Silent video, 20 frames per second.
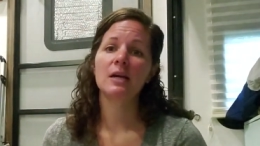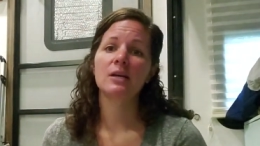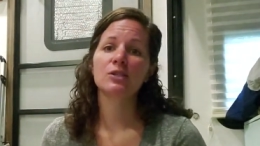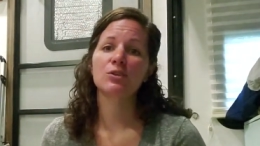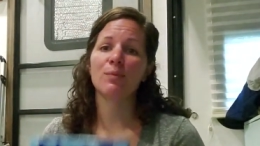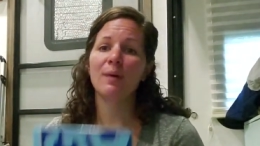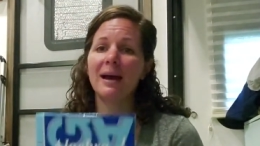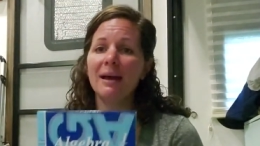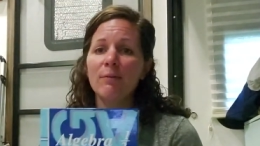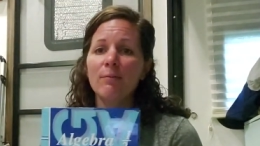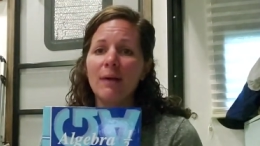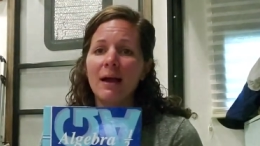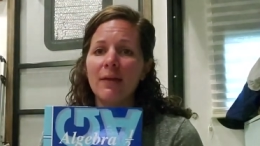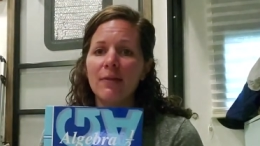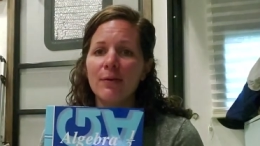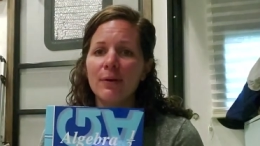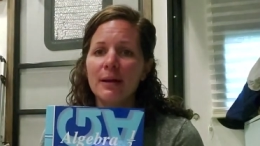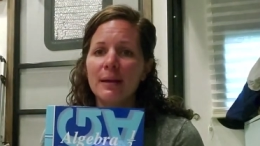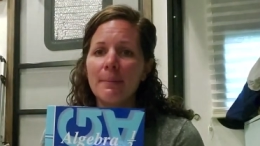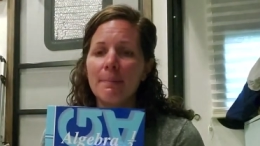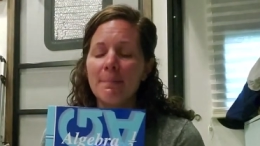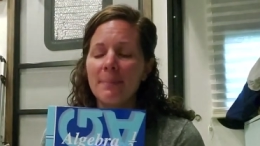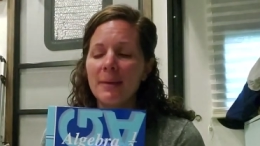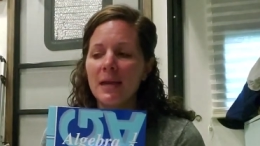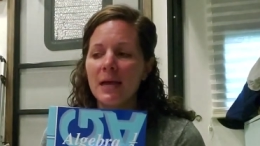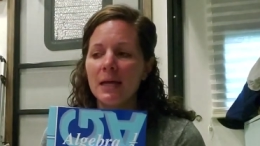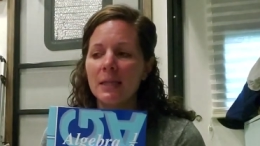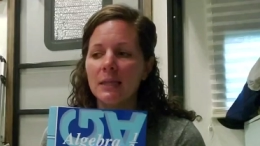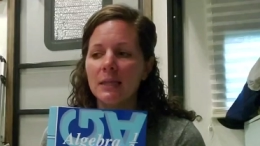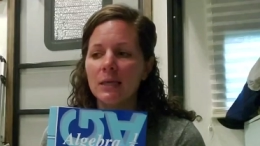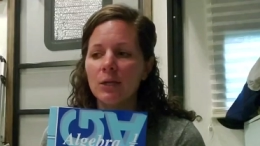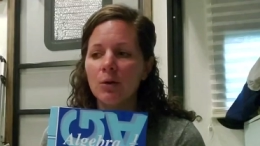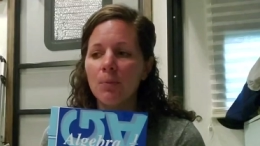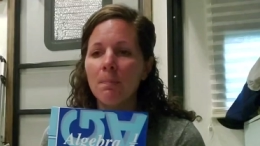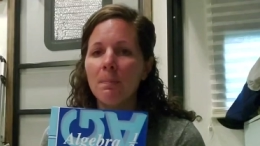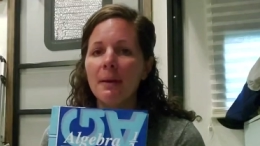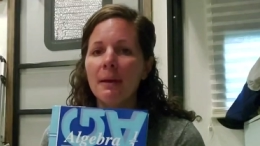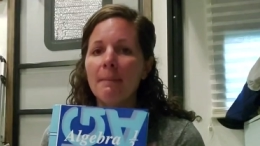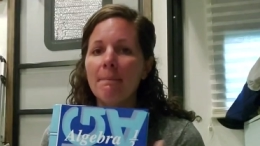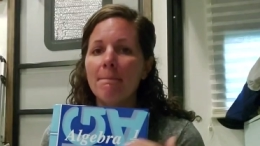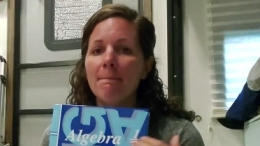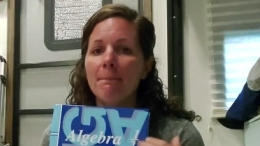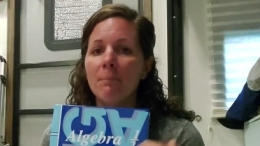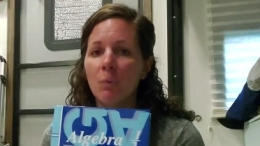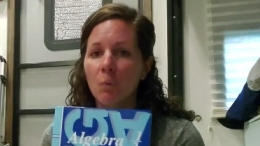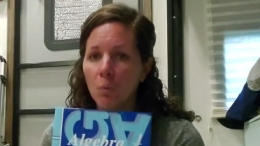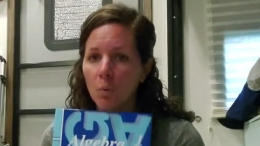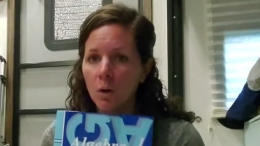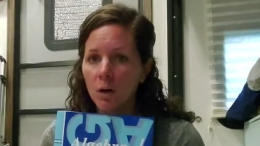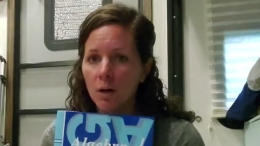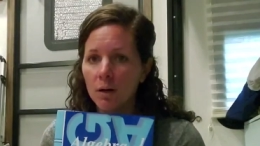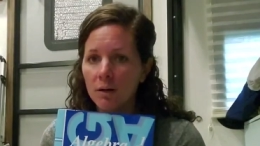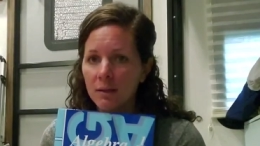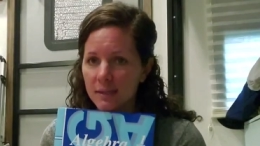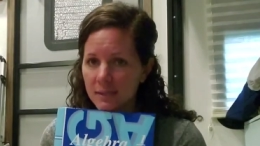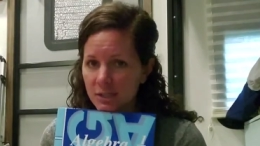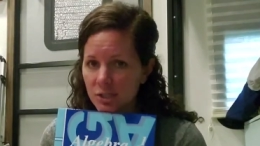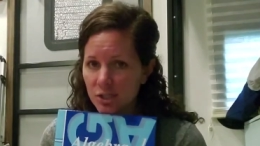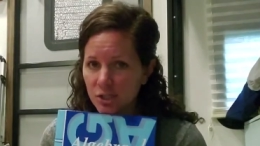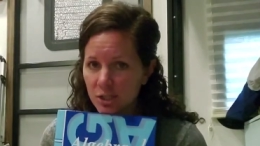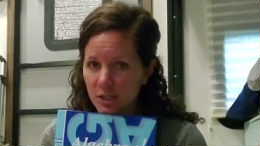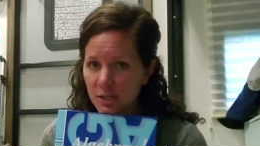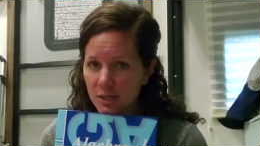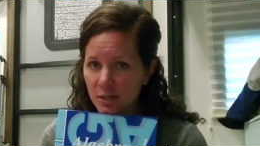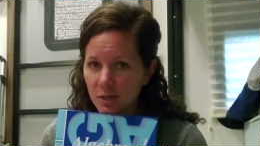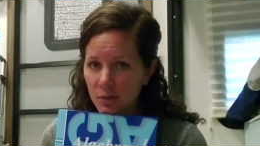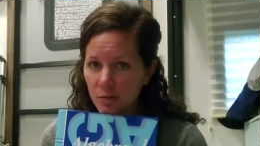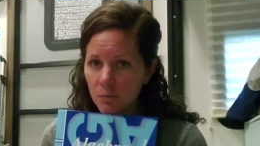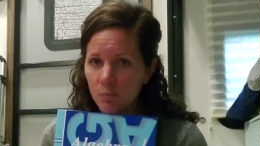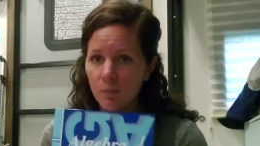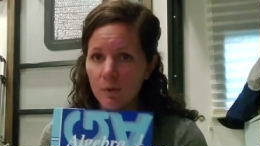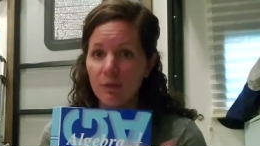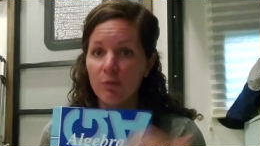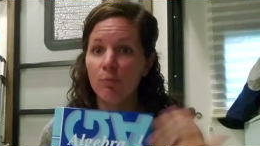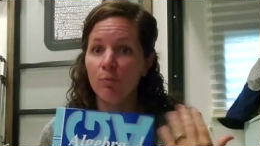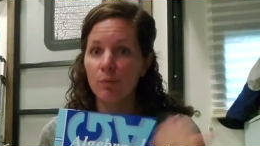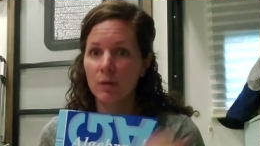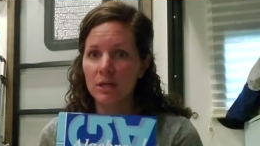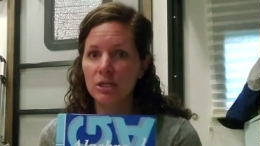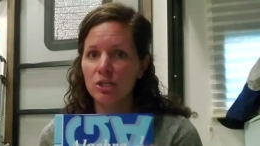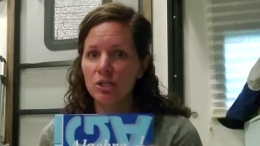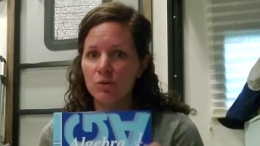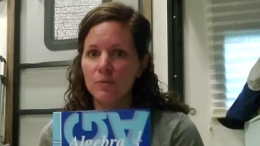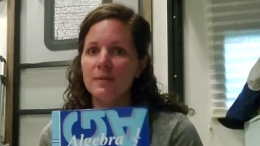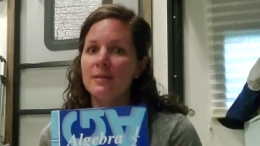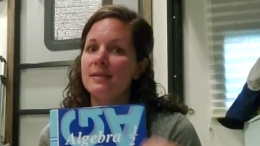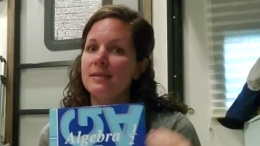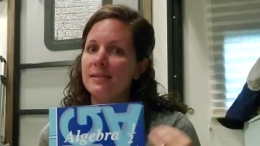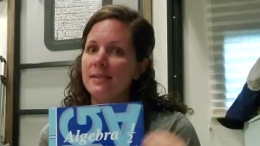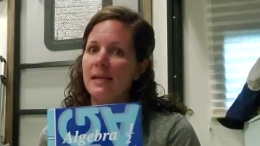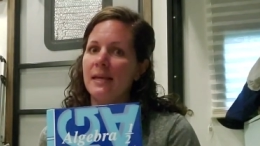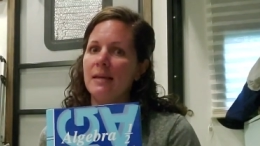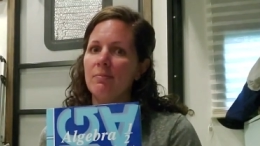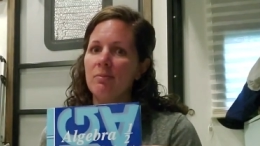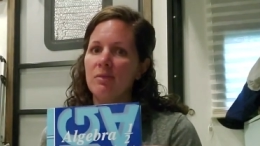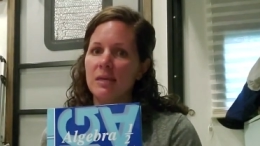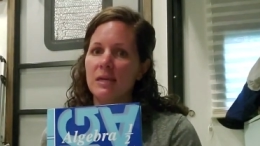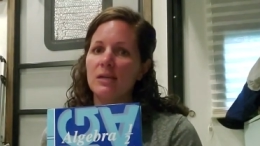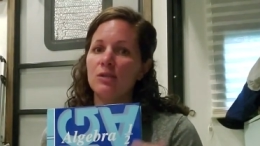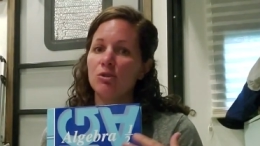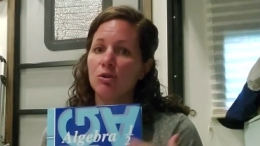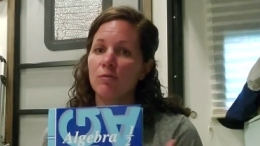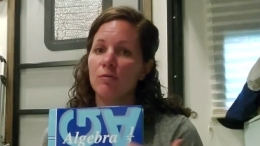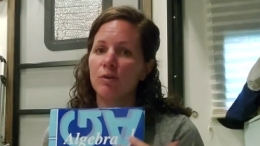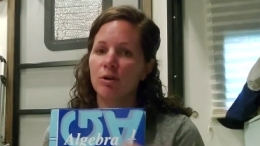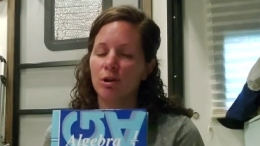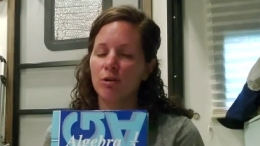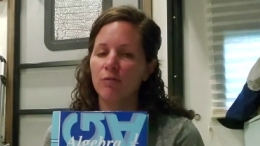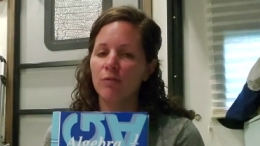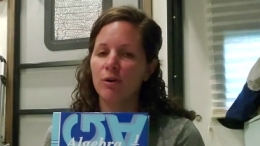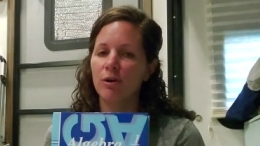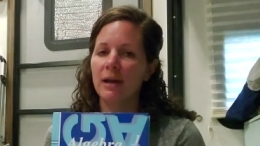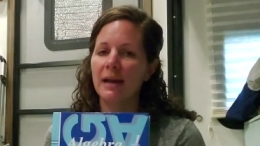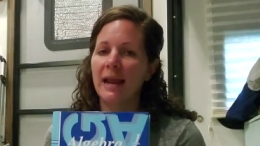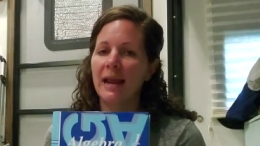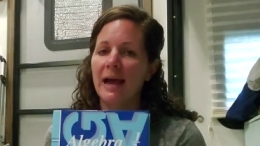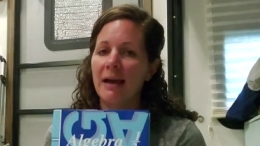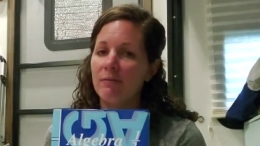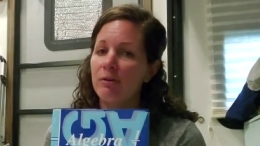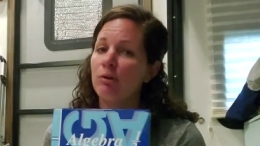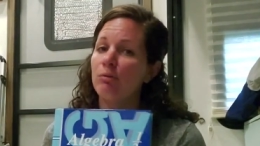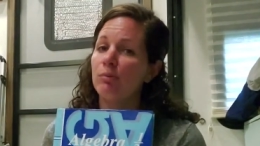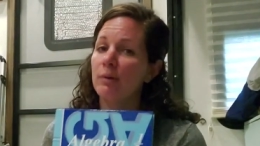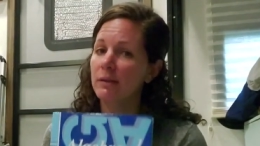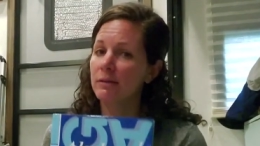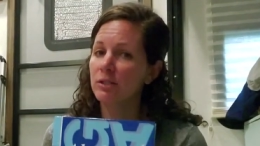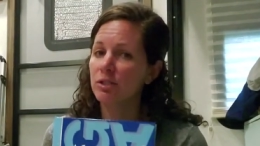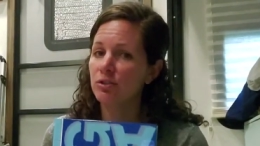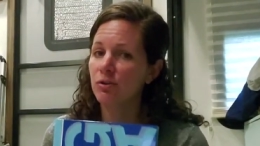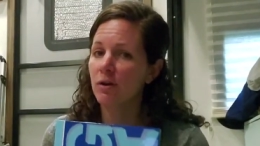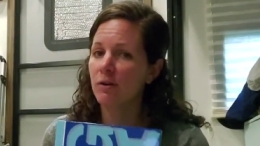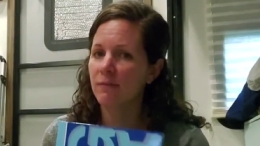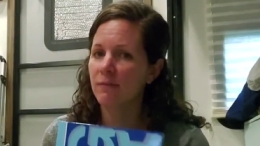So I'd rather him be a little bit bored this year with redoing the same things over and over and having a really strong